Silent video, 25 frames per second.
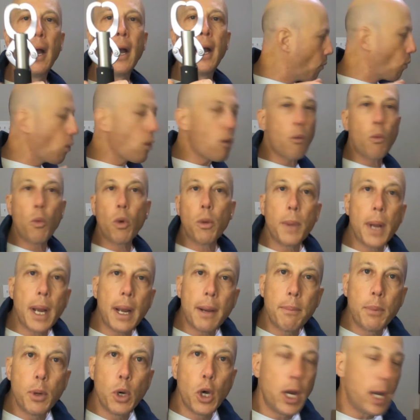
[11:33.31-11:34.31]
Where am I
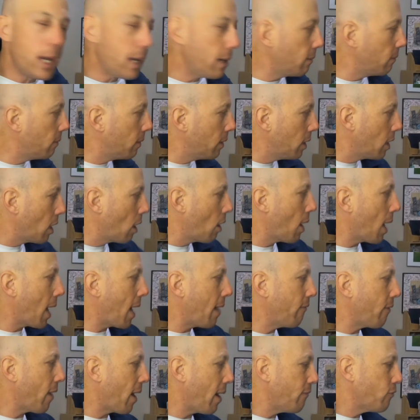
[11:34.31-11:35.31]
gonna put it?
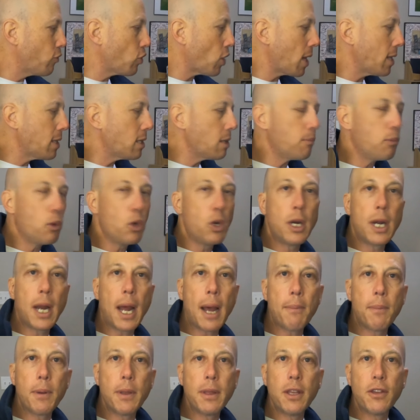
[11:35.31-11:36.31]
I've tried to put it
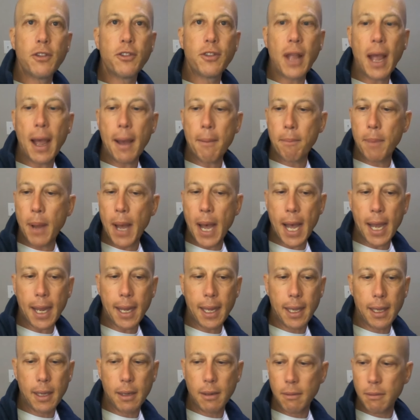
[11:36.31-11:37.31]
up in this top
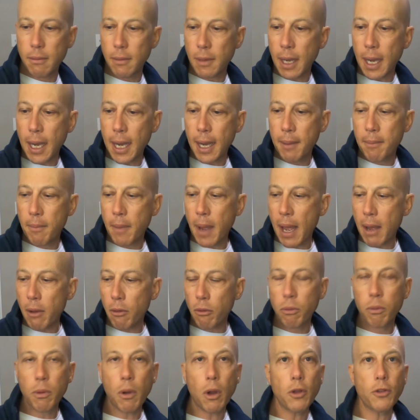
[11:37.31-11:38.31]
pocket.
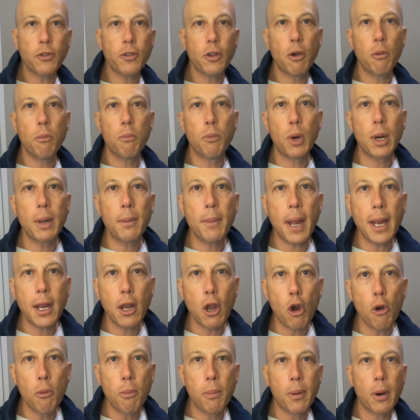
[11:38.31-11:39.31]
I'll also bring my
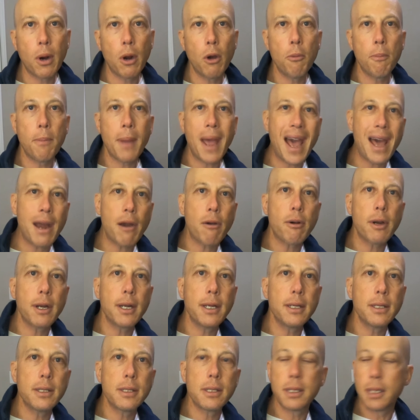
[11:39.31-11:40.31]
GoPro
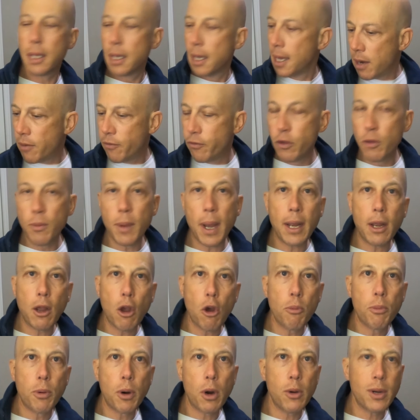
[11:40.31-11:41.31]
batteries and a few of my
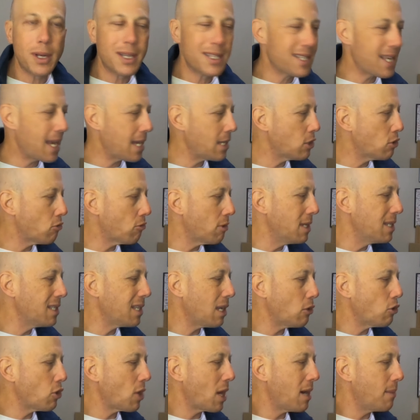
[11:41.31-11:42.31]
GoPro accessories.
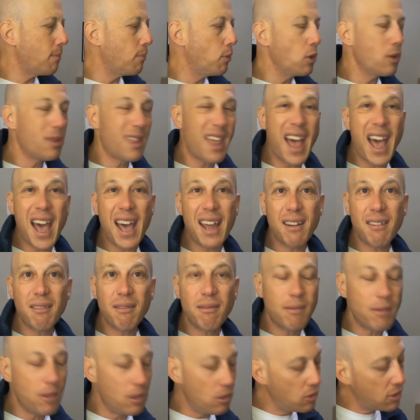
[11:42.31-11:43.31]
I'll try to put that.
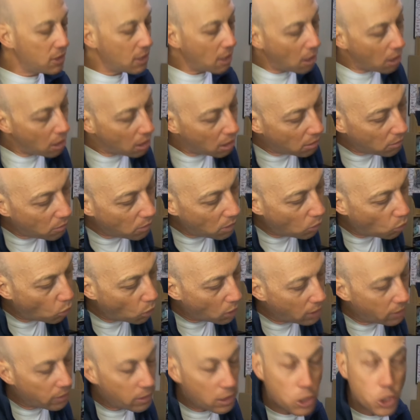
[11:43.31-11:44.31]
You saw
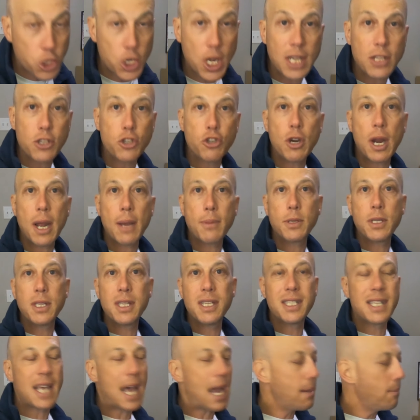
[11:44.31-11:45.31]
one of the chest straps in
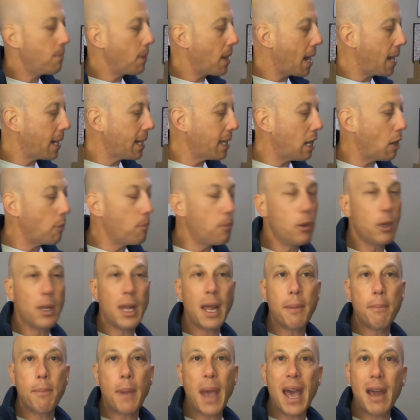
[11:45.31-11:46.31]
the side pocket. I'll put
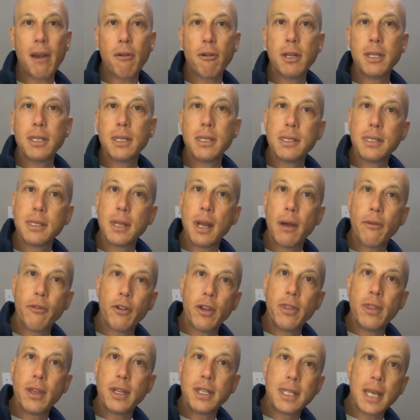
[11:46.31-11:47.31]
like batteries and stuff
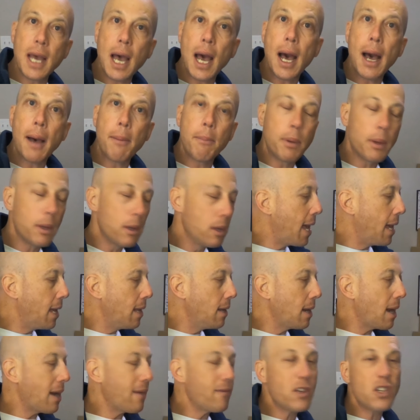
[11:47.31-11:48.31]
in the top.
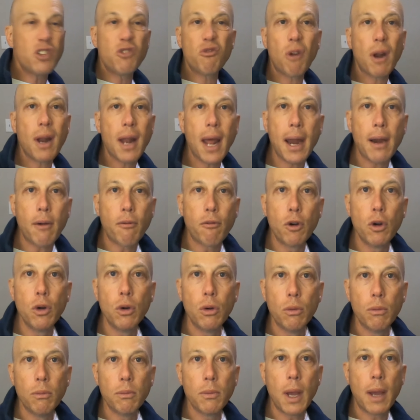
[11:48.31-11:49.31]
And I've just run out of
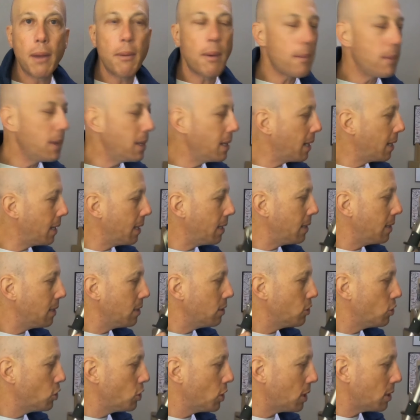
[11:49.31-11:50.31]
room. I mean, it
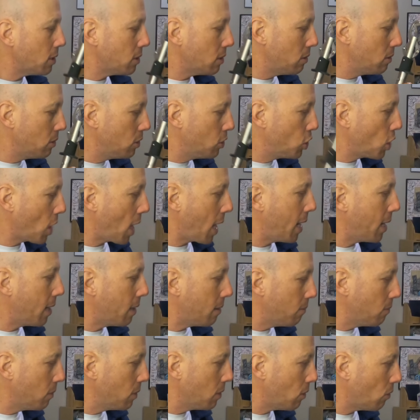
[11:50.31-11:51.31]
is just
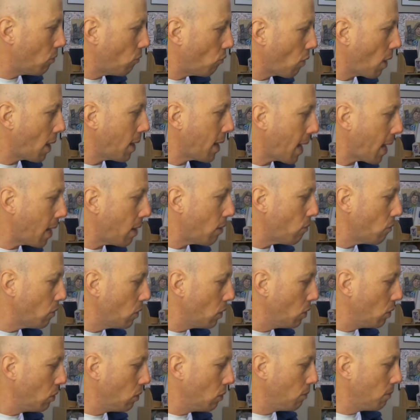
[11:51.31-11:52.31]
jammed, run out of
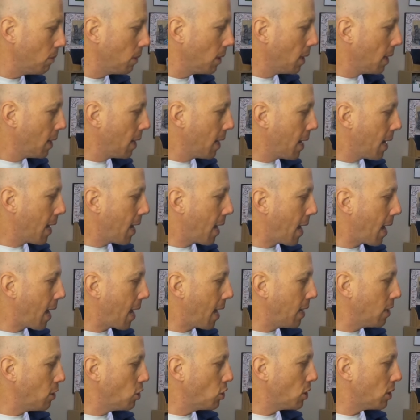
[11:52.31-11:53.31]
room,
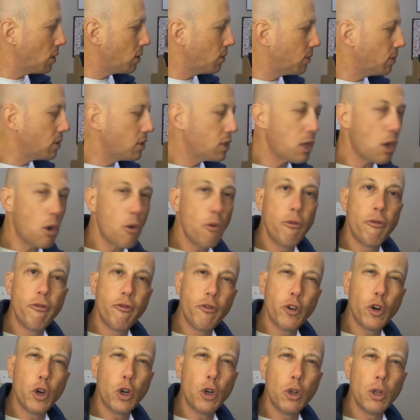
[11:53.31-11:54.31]
and just so
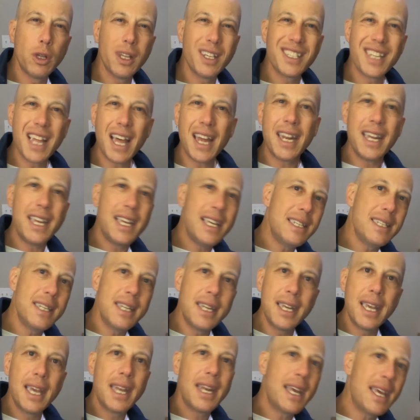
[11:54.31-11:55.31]
full, it's not easy
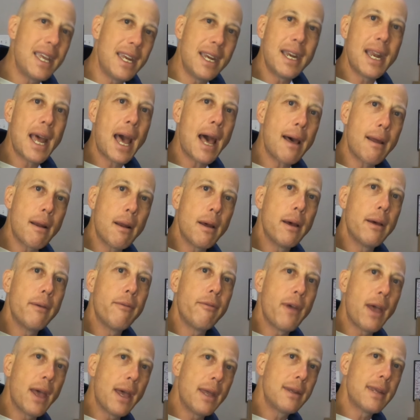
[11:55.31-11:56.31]
to get in and out
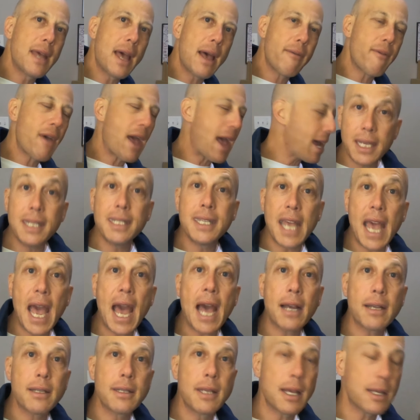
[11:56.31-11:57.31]
of and to have easy
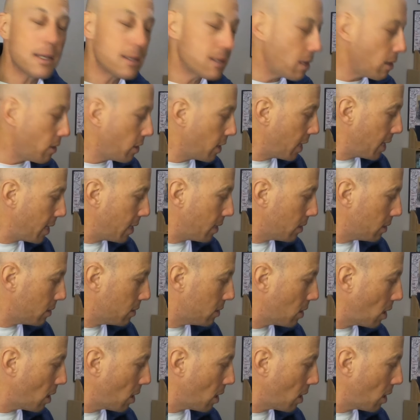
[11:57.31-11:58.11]
access to things.